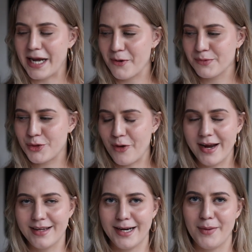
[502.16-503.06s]
now I'm
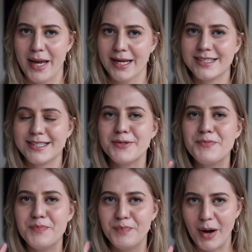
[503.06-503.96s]
straying a little bit,
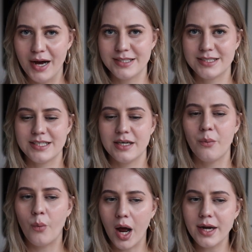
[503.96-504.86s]
but
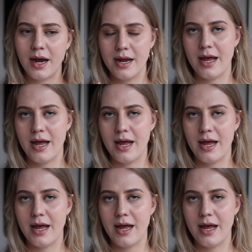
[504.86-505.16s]
what I